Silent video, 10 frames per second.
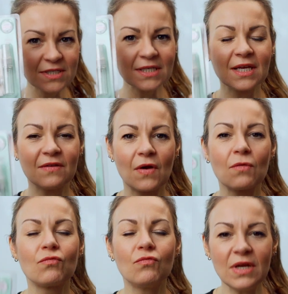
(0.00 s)
to give
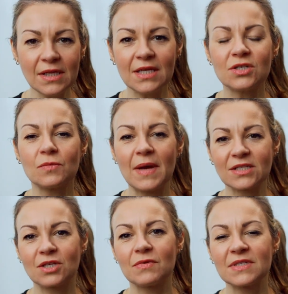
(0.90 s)
really
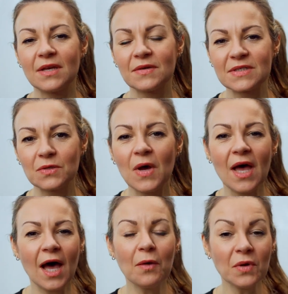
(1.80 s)
dramatic results. So
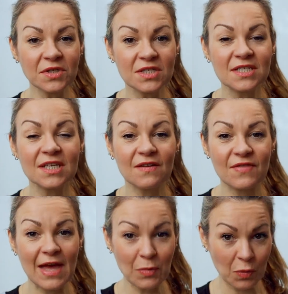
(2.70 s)
I wanted to give
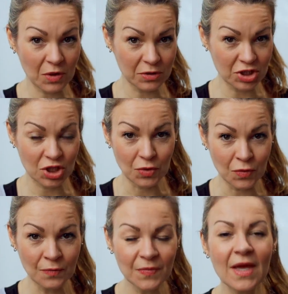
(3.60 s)
them a whirl
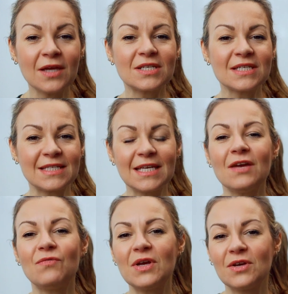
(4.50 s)
too, to see
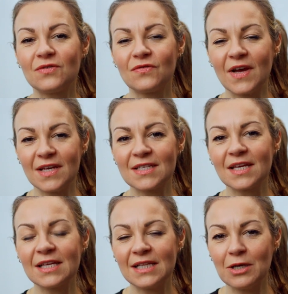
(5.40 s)
if we could find
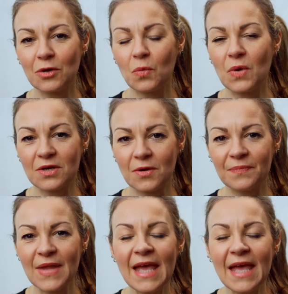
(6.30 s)
a clear winner.